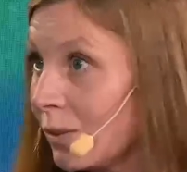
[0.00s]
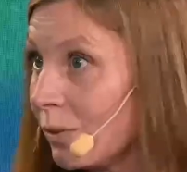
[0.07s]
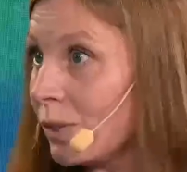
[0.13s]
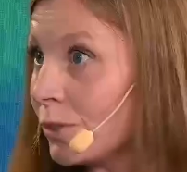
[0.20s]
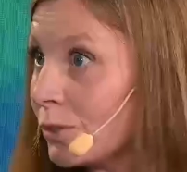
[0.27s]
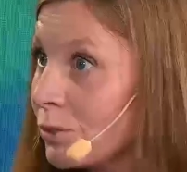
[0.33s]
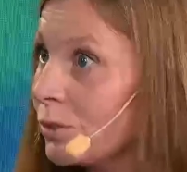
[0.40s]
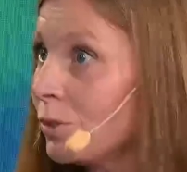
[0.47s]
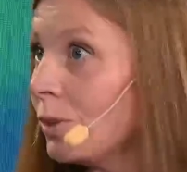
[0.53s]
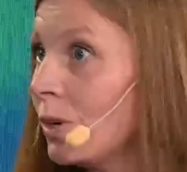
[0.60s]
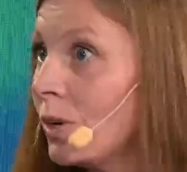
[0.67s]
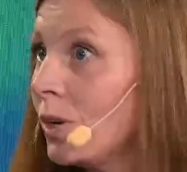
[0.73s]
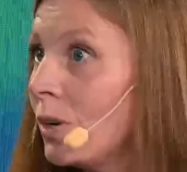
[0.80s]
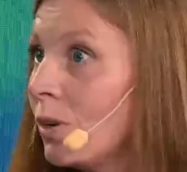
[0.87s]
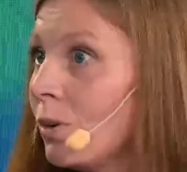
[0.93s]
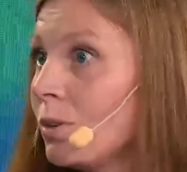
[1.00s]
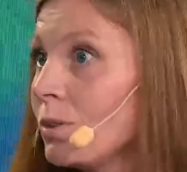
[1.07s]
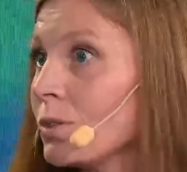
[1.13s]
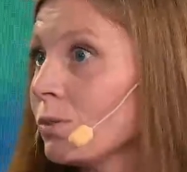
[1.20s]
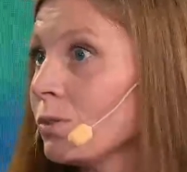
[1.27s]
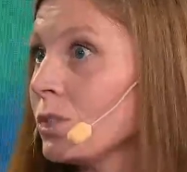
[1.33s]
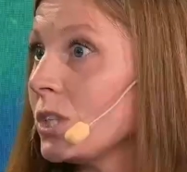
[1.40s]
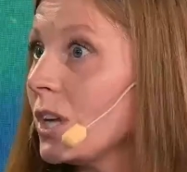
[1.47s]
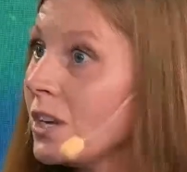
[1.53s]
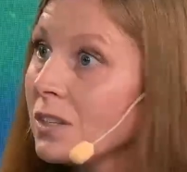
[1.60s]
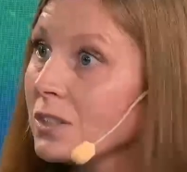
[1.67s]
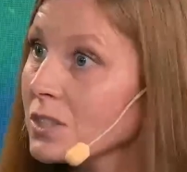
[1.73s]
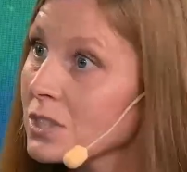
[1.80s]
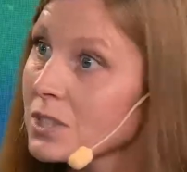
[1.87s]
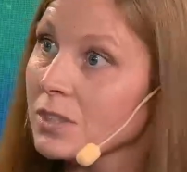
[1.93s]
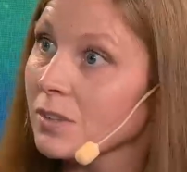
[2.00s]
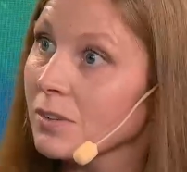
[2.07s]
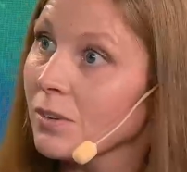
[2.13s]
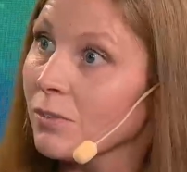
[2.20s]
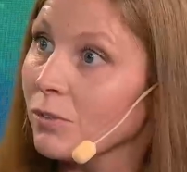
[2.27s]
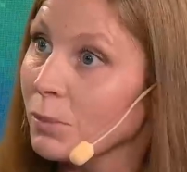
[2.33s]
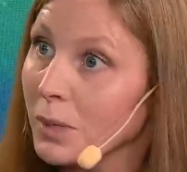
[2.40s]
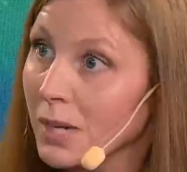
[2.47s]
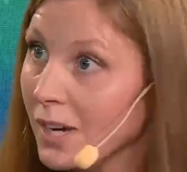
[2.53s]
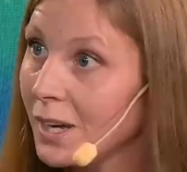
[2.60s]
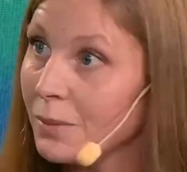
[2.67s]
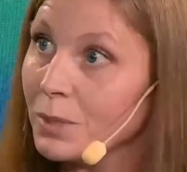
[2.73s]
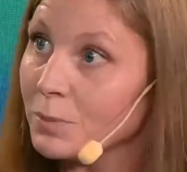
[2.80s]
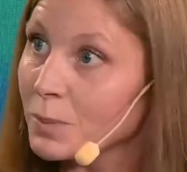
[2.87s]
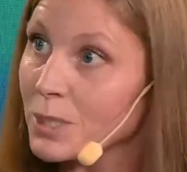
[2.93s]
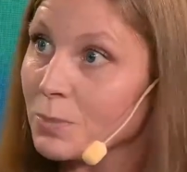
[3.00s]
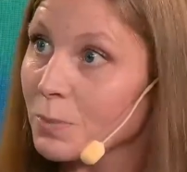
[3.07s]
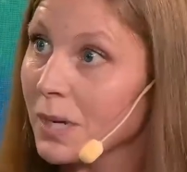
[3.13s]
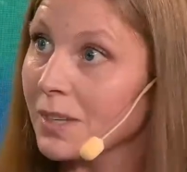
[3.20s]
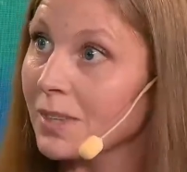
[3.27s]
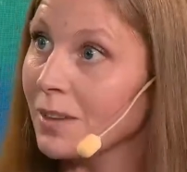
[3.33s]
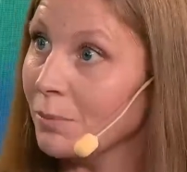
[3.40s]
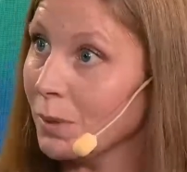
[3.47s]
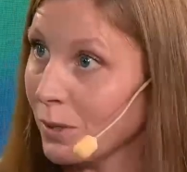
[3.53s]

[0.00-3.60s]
in order to also change from a climate perspective,